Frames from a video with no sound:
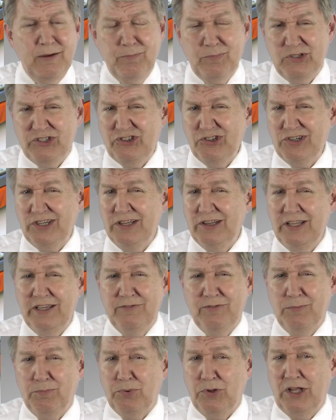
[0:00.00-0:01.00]
but you can
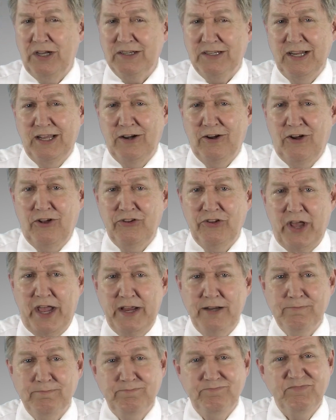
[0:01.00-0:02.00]
leave it plugged in all
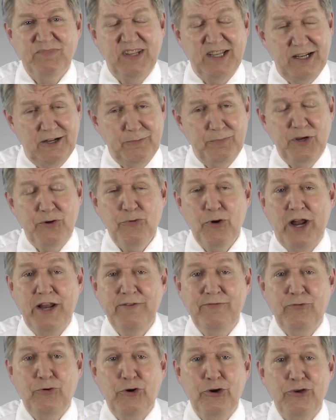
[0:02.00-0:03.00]
night. It'll be
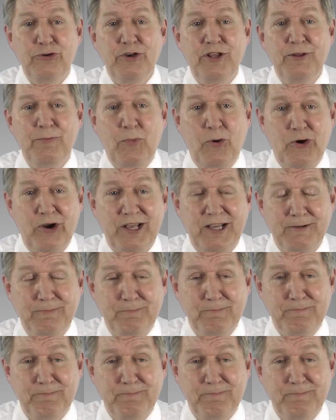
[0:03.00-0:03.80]
ready for you in the morning.